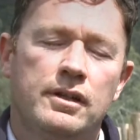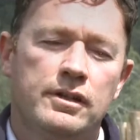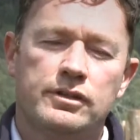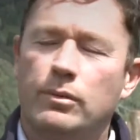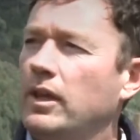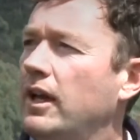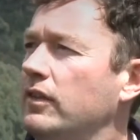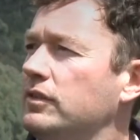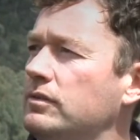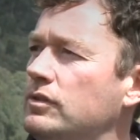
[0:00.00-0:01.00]
So without
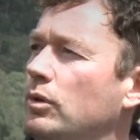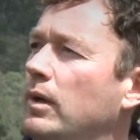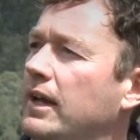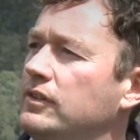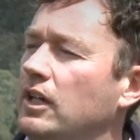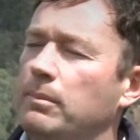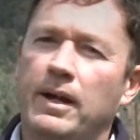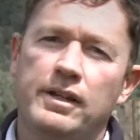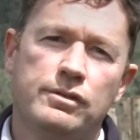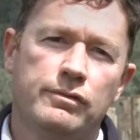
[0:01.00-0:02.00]
this 2 hectare
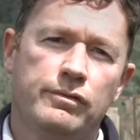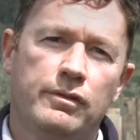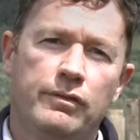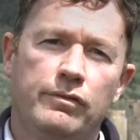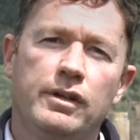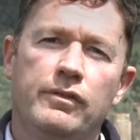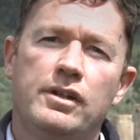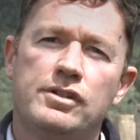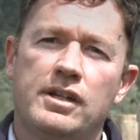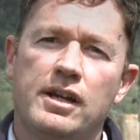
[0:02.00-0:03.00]
patch of
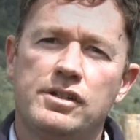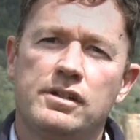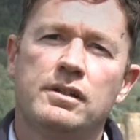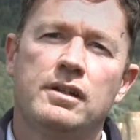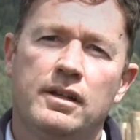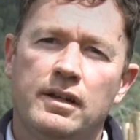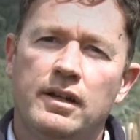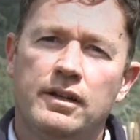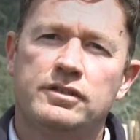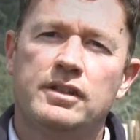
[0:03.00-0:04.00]
revegetation
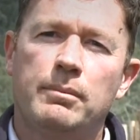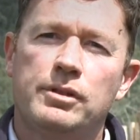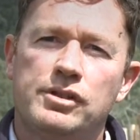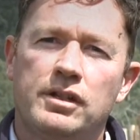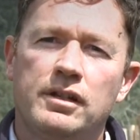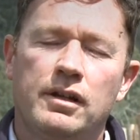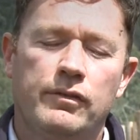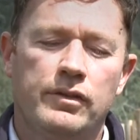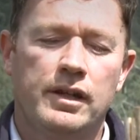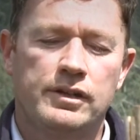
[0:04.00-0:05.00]
establishing
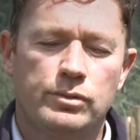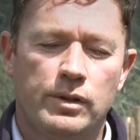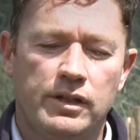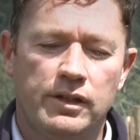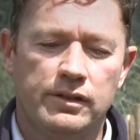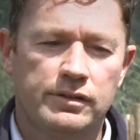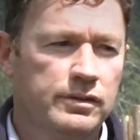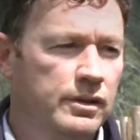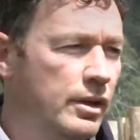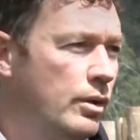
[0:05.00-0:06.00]
over the next 20 years,
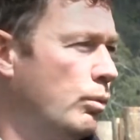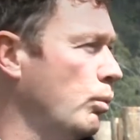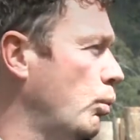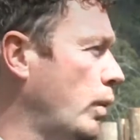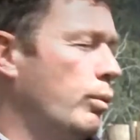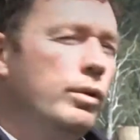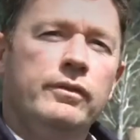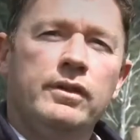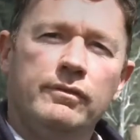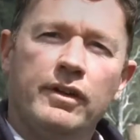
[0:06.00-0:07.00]
we wouldn't
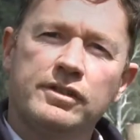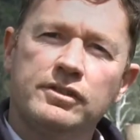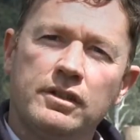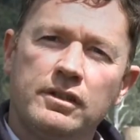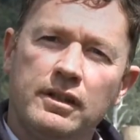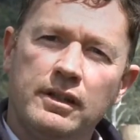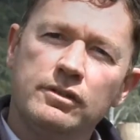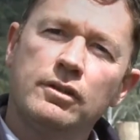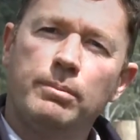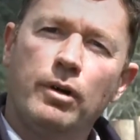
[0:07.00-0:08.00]
have invested
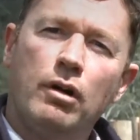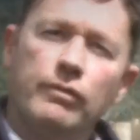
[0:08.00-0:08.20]
into the pile